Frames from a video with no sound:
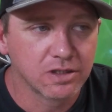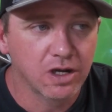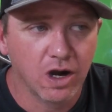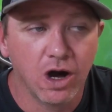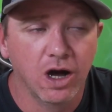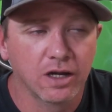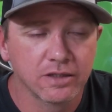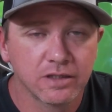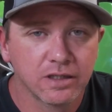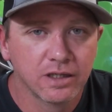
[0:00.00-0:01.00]

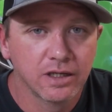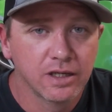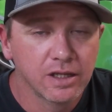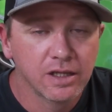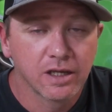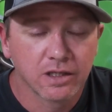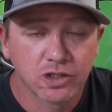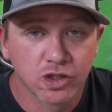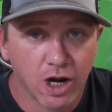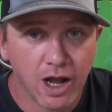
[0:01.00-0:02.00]
gone.
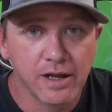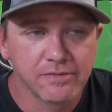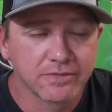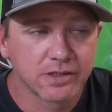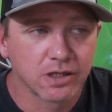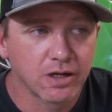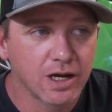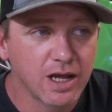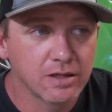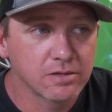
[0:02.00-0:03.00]
Triumphs
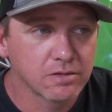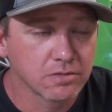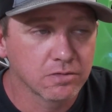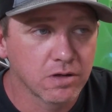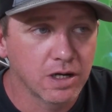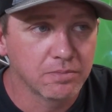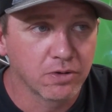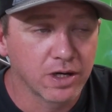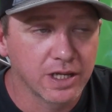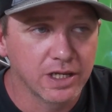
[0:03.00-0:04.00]
are running
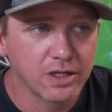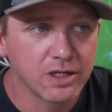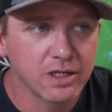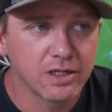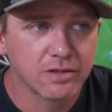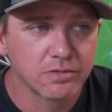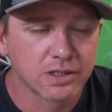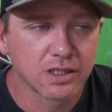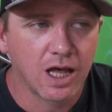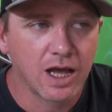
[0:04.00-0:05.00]
pretty good. It
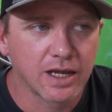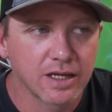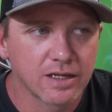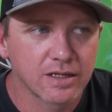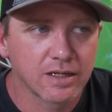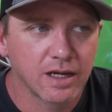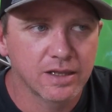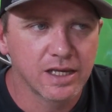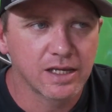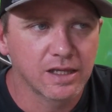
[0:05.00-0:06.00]
was like, I
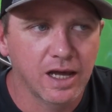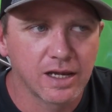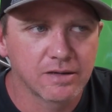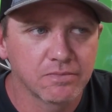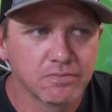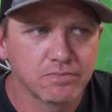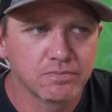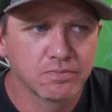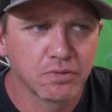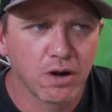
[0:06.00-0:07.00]
think like
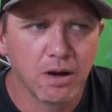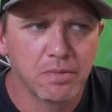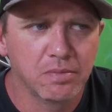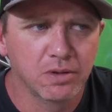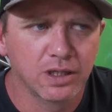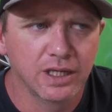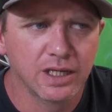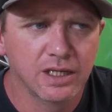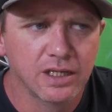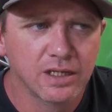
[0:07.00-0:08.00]

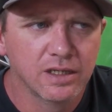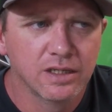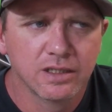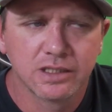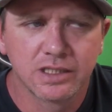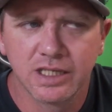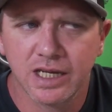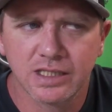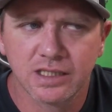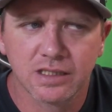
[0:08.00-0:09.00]
probably
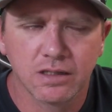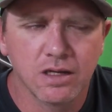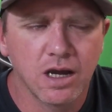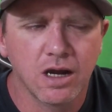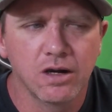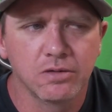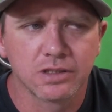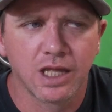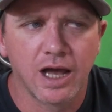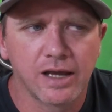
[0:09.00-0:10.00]
6th, no, it
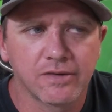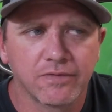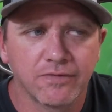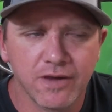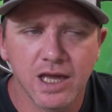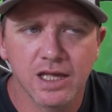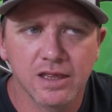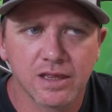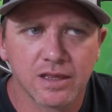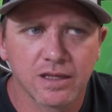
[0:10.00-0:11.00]
was like
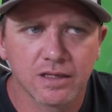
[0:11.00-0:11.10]
5th,